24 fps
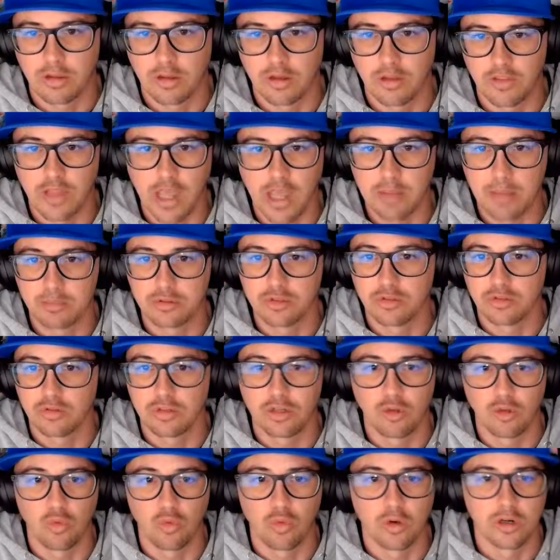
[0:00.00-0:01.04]
Could they
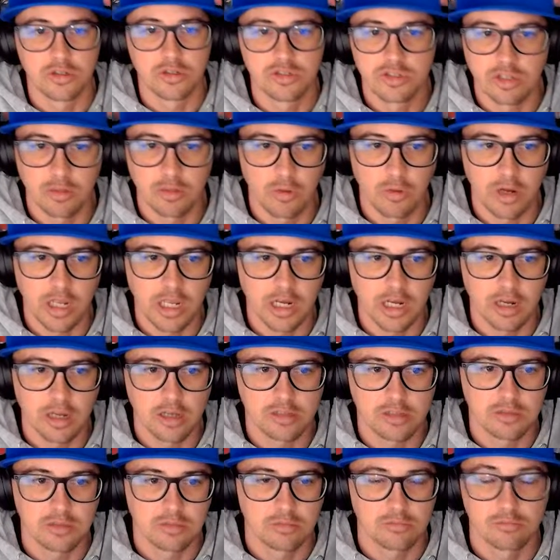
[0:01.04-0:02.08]
absolutely do worse than what he
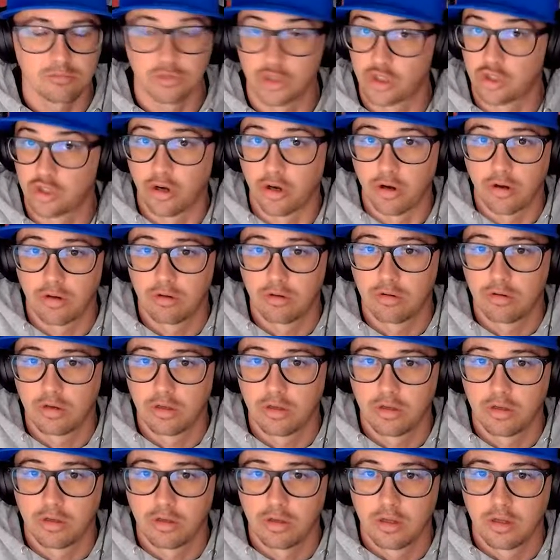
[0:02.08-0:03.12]
does? Sure.
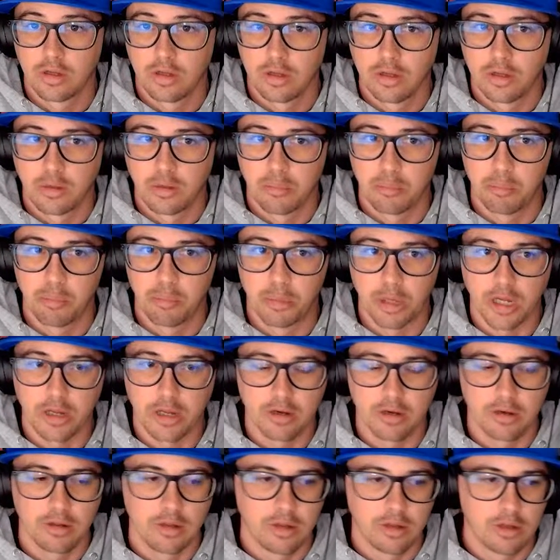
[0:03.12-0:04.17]

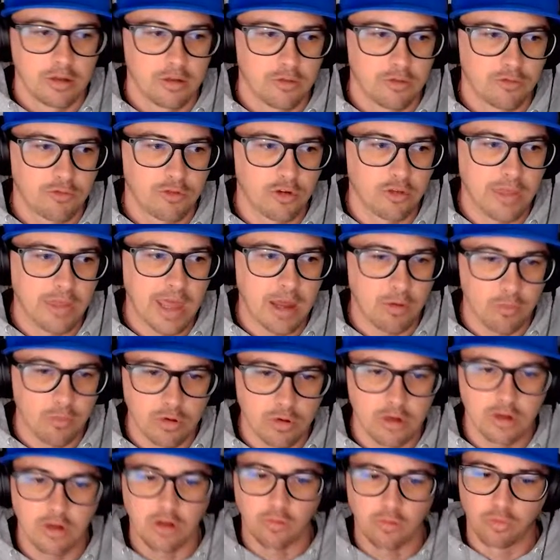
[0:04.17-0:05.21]
But for that,
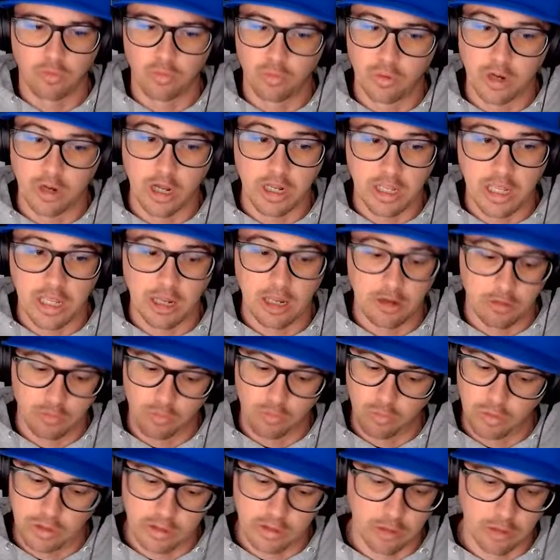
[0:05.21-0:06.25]

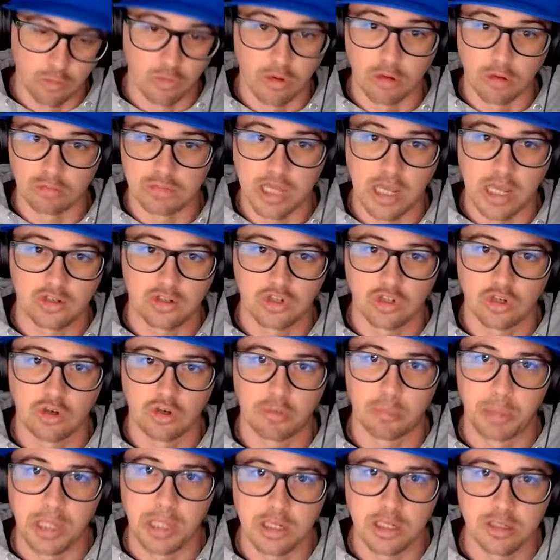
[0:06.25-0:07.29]
again, really
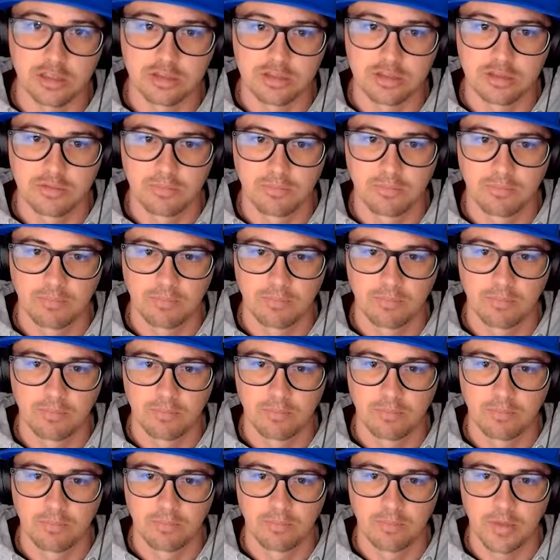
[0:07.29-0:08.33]
rotational piece,
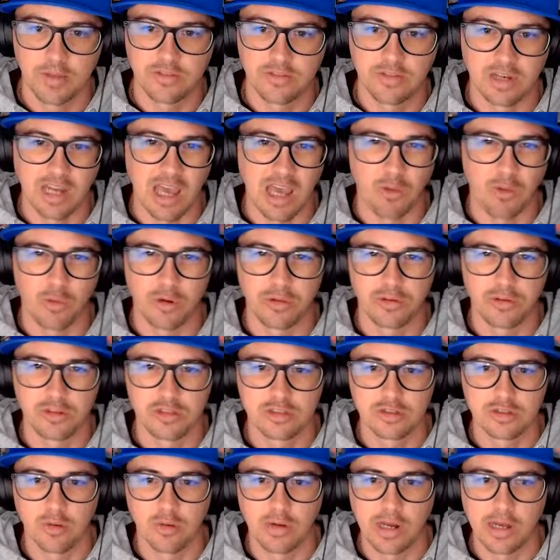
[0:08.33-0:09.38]
is it not worth
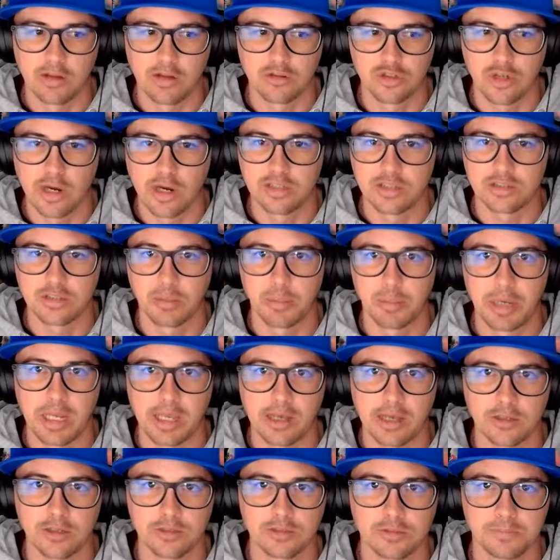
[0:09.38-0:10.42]
just going out and trying
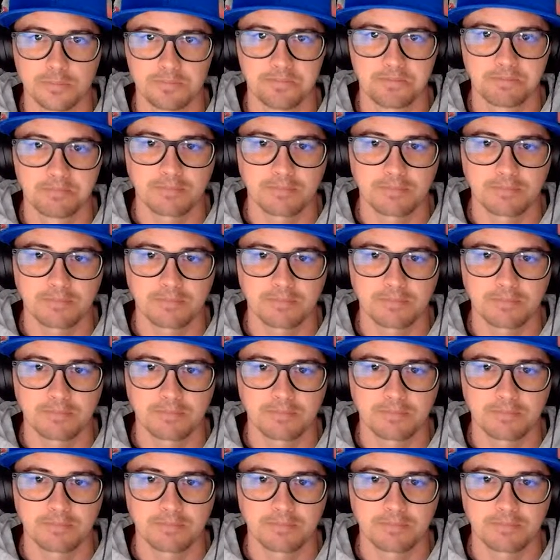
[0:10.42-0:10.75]
somebody else?